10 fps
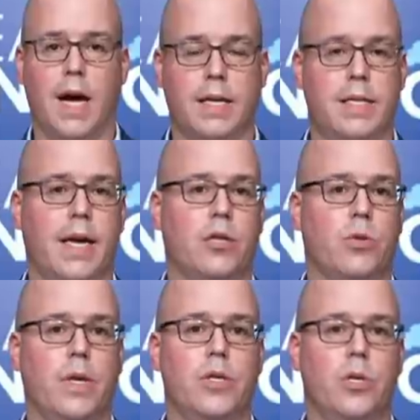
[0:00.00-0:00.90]
to
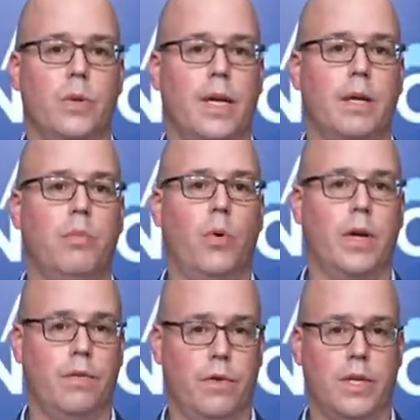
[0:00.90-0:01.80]
contact trace you at any
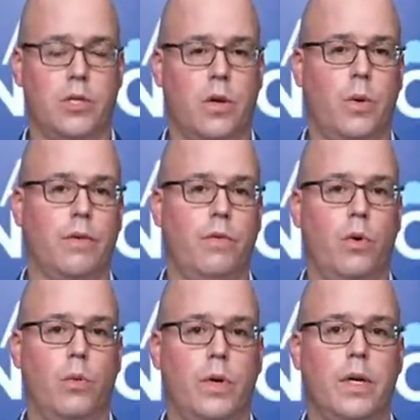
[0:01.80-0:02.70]
point for this going
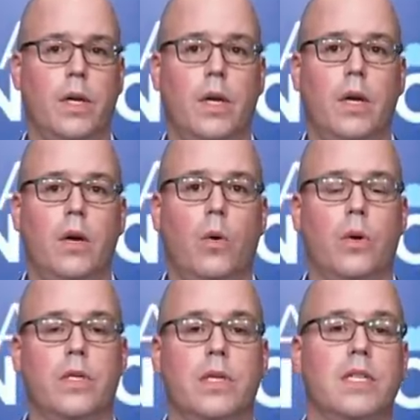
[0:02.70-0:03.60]
forward
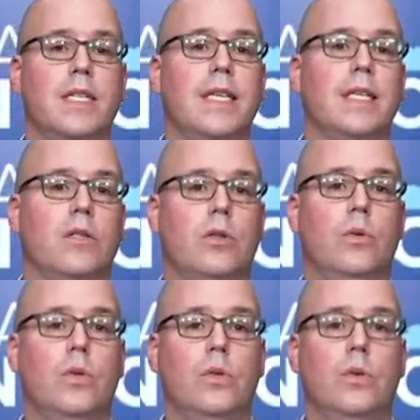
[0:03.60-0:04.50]
or
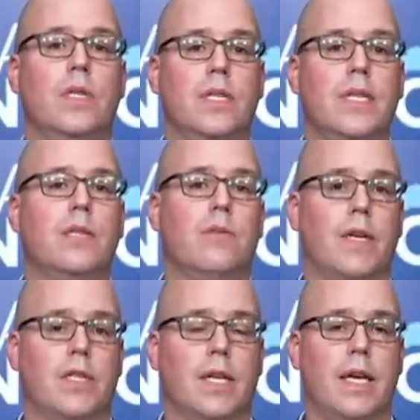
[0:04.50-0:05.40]
to do disease
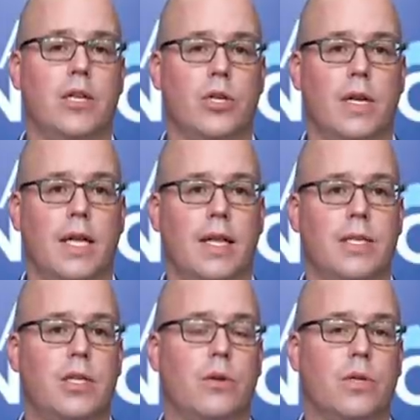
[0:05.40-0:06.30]
investigation
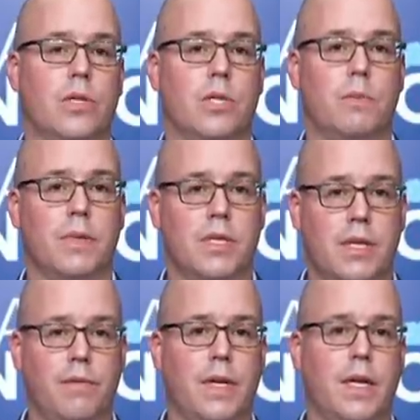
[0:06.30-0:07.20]
unless there is a
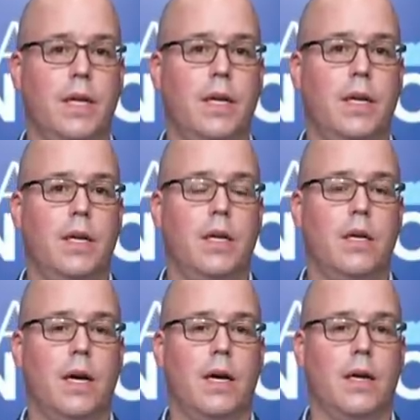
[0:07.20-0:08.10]
specific
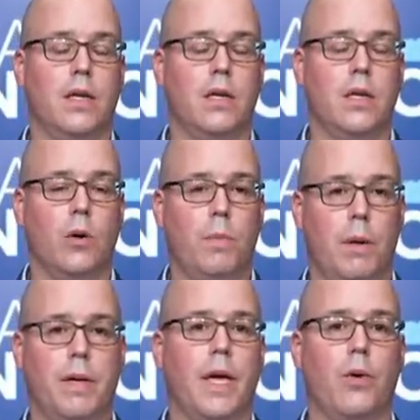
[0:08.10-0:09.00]

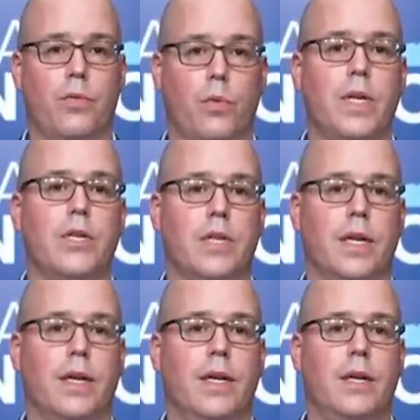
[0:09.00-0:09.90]
public health
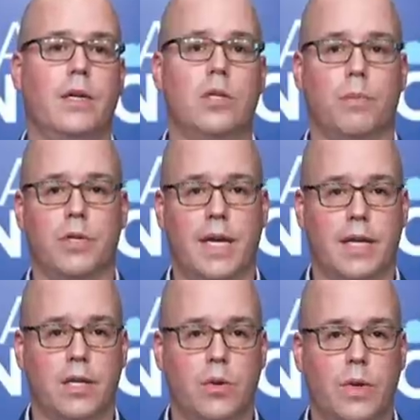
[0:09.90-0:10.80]
reason to
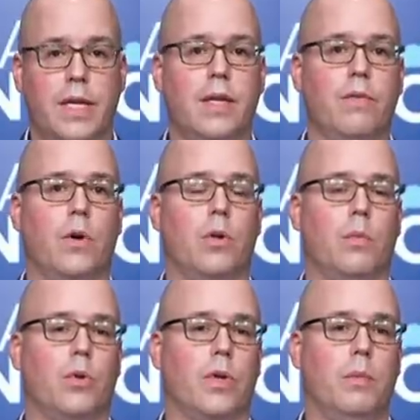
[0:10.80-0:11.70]
protect a uniquely
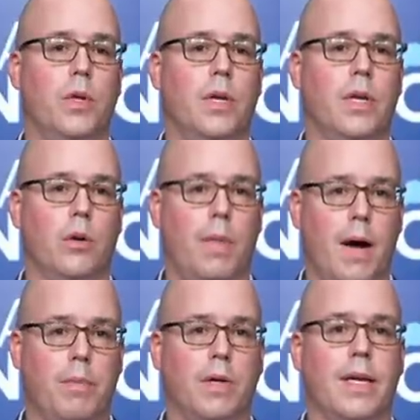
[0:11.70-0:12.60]
vulnerable community or
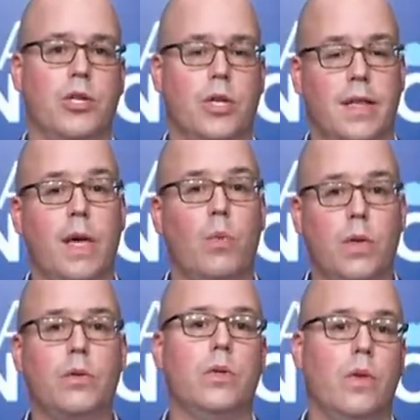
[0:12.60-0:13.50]
population, and they
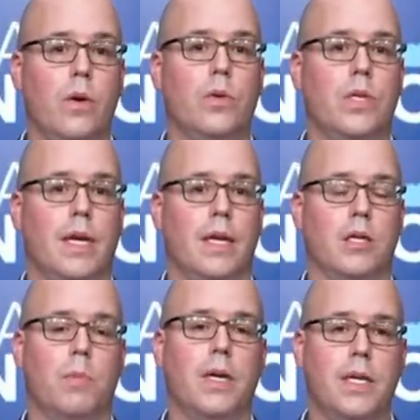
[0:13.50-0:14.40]
will do those
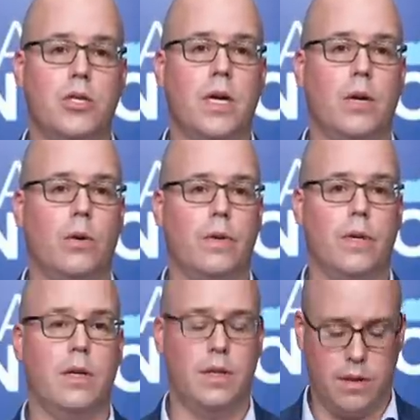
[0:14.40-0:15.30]
things. But in general,
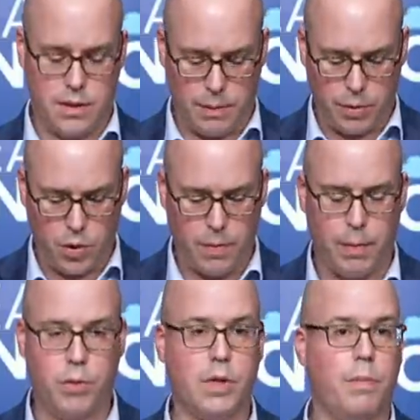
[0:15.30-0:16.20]
the typical
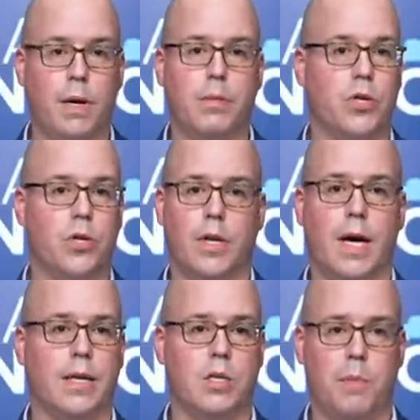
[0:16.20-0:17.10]
member of the public should
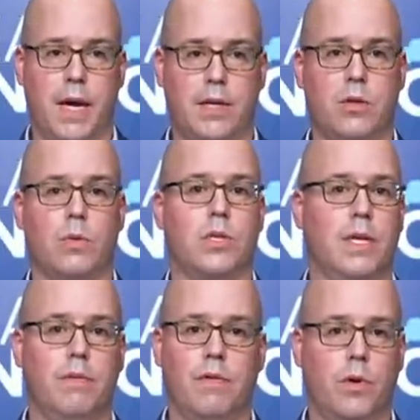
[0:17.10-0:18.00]
not expect to
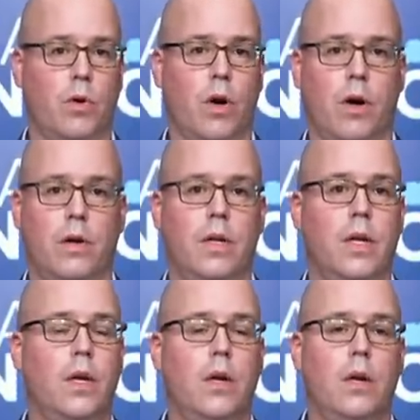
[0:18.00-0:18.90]
receive a phone call